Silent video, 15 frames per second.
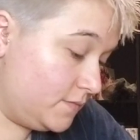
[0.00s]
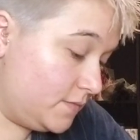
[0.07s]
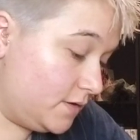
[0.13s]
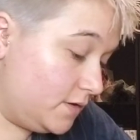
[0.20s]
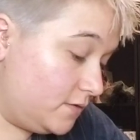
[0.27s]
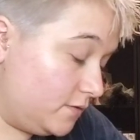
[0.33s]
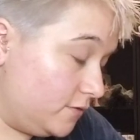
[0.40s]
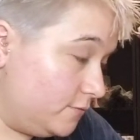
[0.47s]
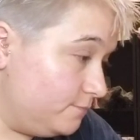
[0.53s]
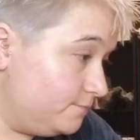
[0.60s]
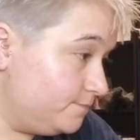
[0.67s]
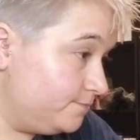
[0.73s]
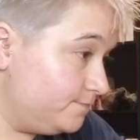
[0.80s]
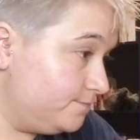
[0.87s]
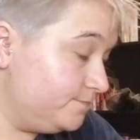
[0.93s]
I don't know.
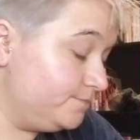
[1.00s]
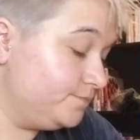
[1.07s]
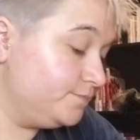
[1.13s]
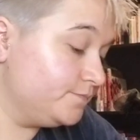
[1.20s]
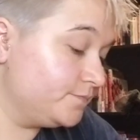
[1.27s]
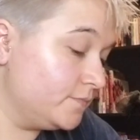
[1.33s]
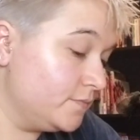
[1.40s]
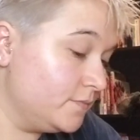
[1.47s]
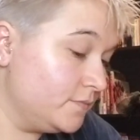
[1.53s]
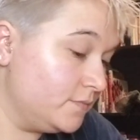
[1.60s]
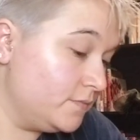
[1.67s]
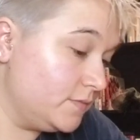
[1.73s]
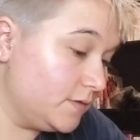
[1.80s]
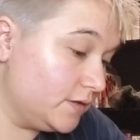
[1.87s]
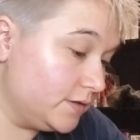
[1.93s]

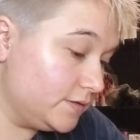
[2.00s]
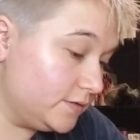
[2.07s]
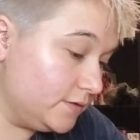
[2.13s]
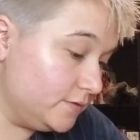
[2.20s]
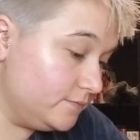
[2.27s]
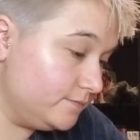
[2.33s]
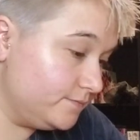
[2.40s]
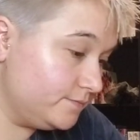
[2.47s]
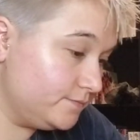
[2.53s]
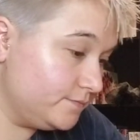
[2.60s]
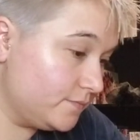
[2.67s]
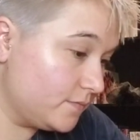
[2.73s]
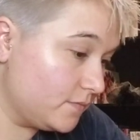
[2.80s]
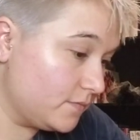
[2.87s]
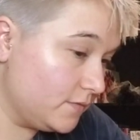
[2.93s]
Like I said,
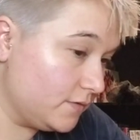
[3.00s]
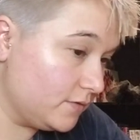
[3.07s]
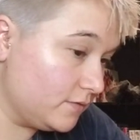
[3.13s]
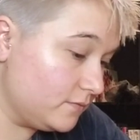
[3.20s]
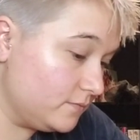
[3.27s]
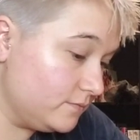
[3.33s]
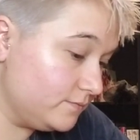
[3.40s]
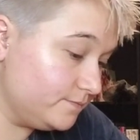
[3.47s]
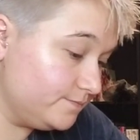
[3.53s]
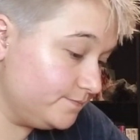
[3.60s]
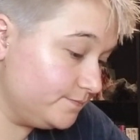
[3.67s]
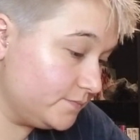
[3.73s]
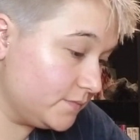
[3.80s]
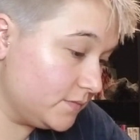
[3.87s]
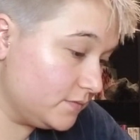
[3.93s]

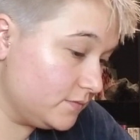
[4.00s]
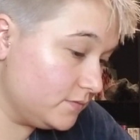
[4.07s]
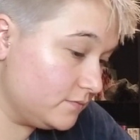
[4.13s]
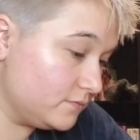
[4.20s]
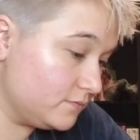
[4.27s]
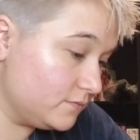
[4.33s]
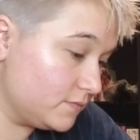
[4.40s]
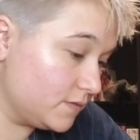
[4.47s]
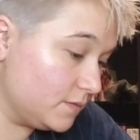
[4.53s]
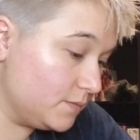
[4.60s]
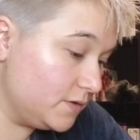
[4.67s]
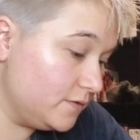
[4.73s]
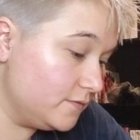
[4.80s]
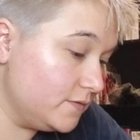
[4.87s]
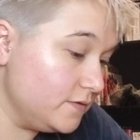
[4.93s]
I
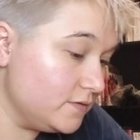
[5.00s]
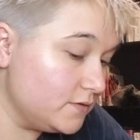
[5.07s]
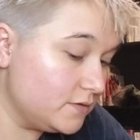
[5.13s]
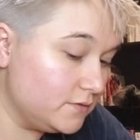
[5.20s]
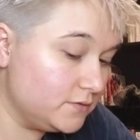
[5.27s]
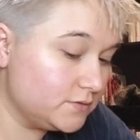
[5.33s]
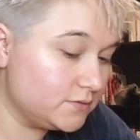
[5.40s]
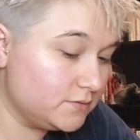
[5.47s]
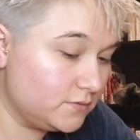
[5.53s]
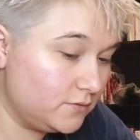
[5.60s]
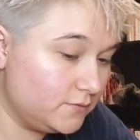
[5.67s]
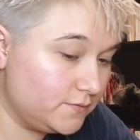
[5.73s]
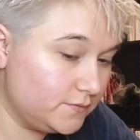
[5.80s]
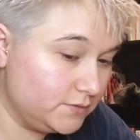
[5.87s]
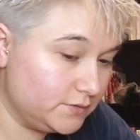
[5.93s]
mean, if nothing else,
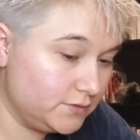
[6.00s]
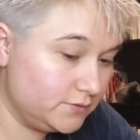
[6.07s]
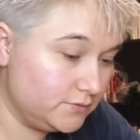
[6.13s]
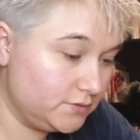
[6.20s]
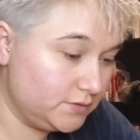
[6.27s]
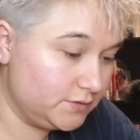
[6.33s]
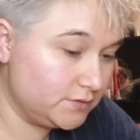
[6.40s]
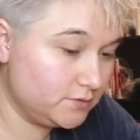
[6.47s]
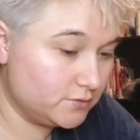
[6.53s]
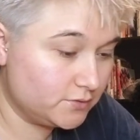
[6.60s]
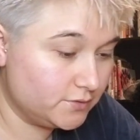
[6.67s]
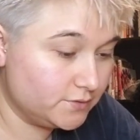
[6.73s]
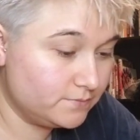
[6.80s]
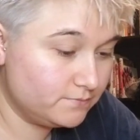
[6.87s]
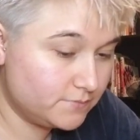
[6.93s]
hopefully you at least
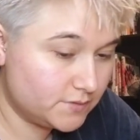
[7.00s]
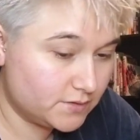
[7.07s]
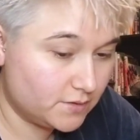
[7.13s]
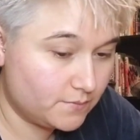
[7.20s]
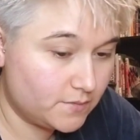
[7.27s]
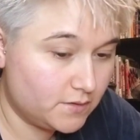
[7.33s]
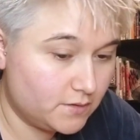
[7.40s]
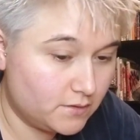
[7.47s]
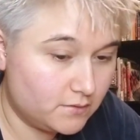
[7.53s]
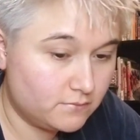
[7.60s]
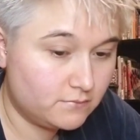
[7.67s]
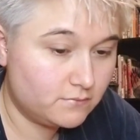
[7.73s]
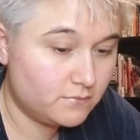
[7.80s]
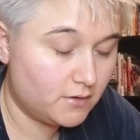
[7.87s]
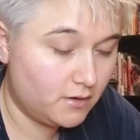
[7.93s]
learn something
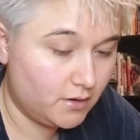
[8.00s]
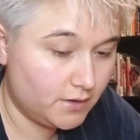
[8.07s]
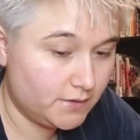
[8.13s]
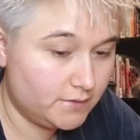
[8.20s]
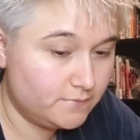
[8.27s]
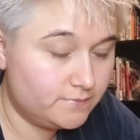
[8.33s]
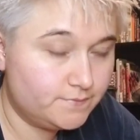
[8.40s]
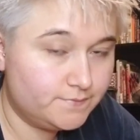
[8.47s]
on it.